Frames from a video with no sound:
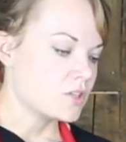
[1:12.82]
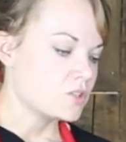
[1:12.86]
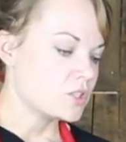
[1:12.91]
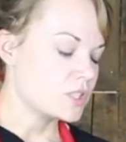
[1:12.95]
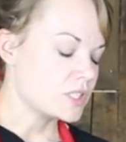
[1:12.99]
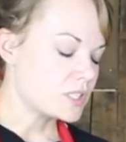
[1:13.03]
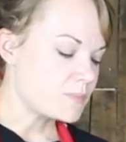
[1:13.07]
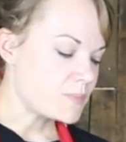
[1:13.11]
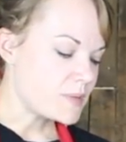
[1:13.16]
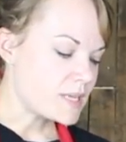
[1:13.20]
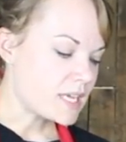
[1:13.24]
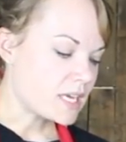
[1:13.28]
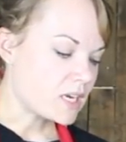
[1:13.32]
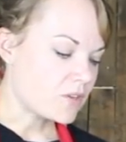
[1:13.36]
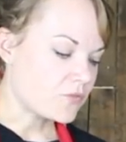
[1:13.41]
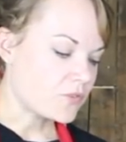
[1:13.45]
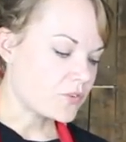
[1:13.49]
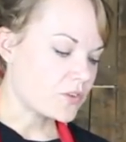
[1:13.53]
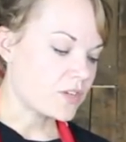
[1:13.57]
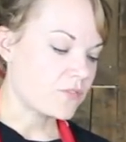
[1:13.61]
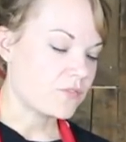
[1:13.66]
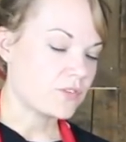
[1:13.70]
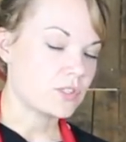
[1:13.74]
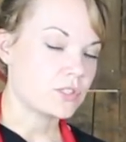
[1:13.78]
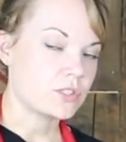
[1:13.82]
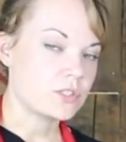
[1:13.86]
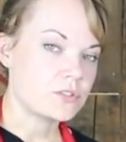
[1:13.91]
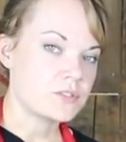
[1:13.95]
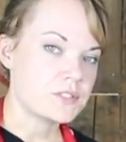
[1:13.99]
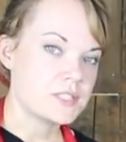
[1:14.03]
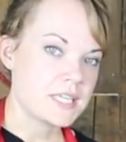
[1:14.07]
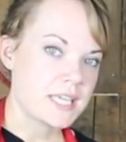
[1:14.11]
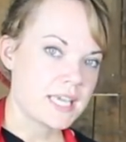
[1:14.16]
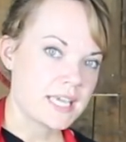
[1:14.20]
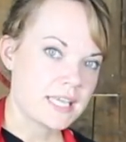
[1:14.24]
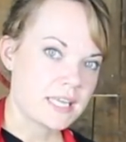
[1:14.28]
just be careful if you're
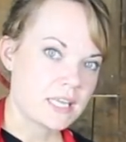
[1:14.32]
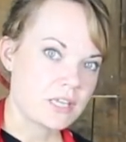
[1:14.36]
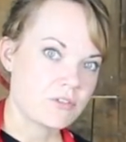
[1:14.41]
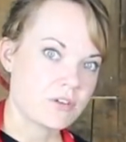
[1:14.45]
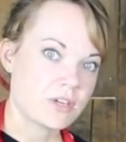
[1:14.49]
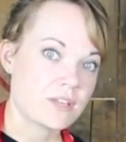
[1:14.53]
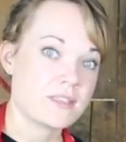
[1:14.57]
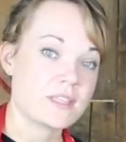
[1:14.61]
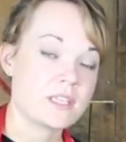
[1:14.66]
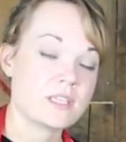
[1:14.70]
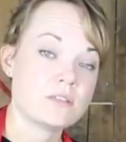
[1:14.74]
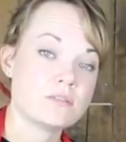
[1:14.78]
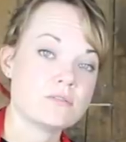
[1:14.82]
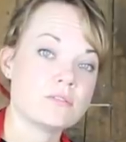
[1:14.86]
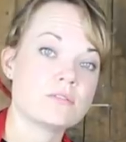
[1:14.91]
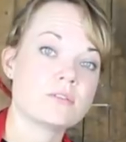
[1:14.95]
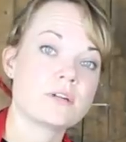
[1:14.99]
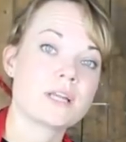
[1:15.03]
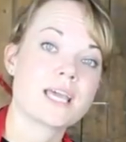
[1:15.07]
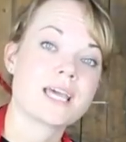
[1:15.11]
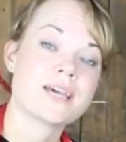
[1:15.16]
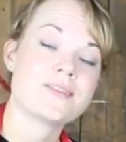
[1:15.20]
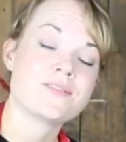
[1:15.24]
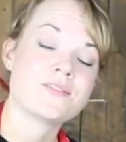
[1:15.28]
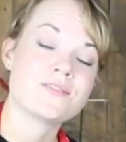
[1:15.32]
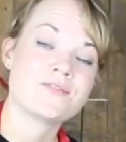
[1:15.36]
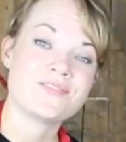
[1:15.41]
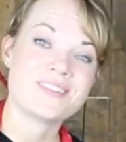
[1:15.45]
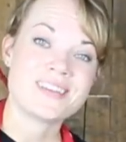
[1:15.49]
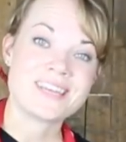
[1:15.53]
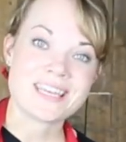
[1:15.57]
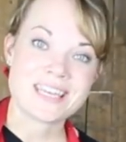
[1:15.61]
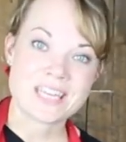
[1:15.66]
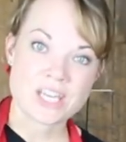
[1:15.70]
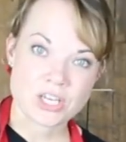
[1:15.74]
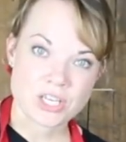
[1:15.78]
using 80 grit that you don't have a
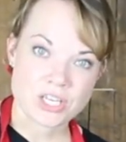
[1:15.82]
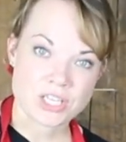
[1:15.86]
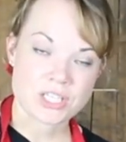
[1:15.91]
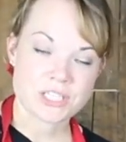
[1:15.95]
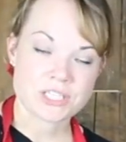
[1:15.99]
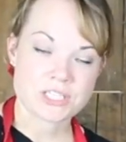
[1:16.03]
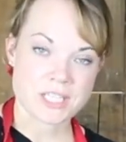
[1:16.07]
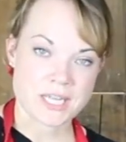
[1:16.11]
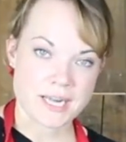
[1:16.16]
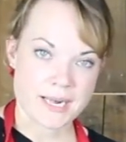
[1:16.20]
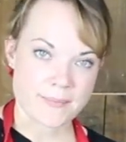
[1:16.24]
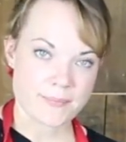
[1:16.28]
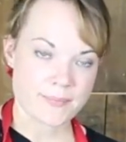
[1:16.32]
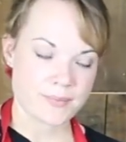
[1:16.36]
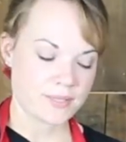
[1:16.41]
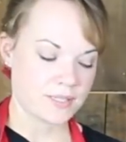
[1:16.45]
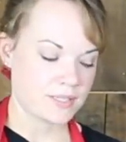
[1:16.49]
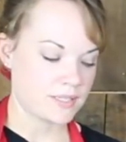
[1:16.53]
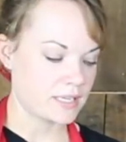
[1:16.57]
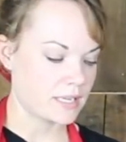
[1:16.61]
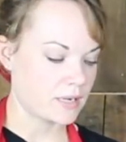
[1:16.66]
veneer top.